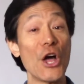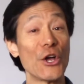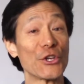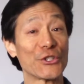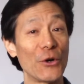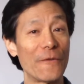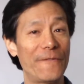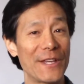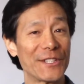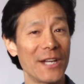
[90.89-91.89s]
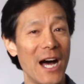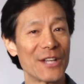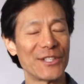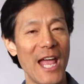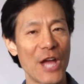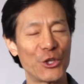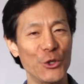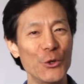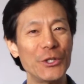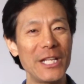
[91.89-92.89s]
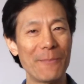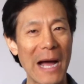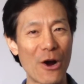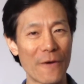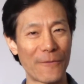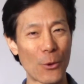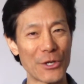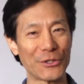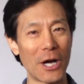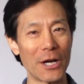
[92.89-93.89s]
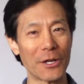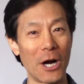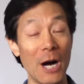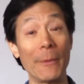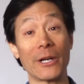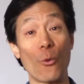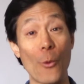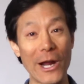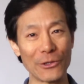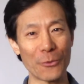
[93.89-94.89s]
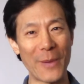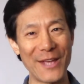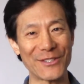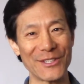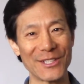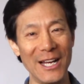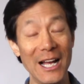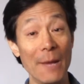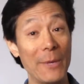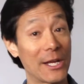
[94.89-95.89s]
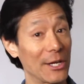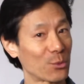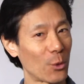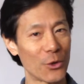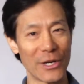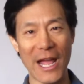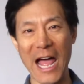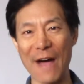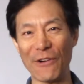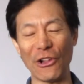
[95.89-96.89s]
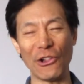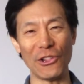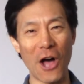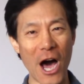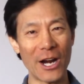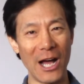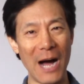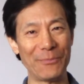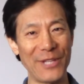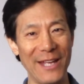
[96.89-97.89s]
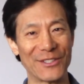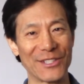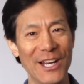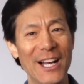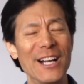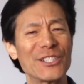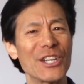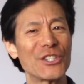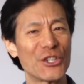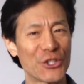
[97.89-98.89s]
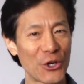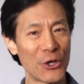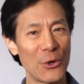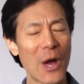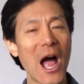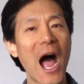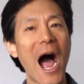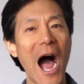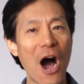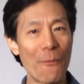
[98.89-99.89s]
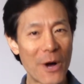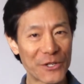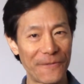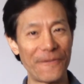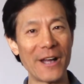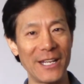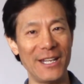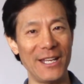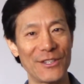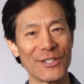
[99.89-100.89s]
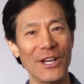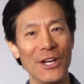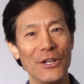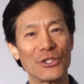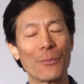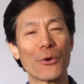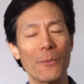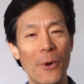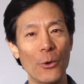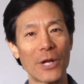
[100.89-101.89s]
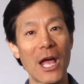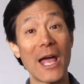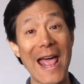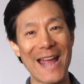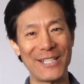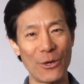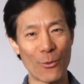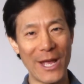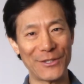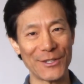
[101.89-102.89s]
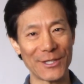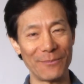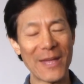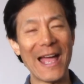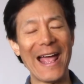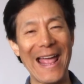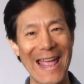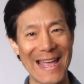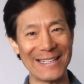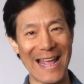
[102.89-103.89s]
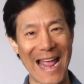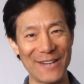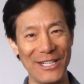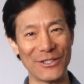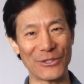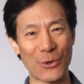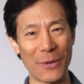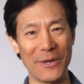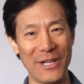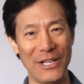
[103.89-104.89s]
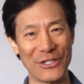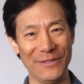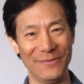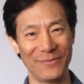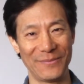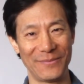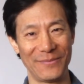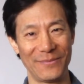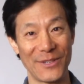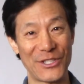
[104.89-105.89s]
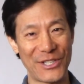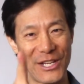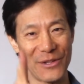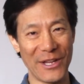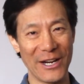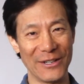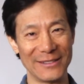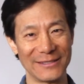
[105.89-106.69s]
So visit us at unitypowerforce.com on a regular basis, because we're going to have a lot of updates just to show you how much fun it is to promote anti-racism and anti-discrimination. See you there.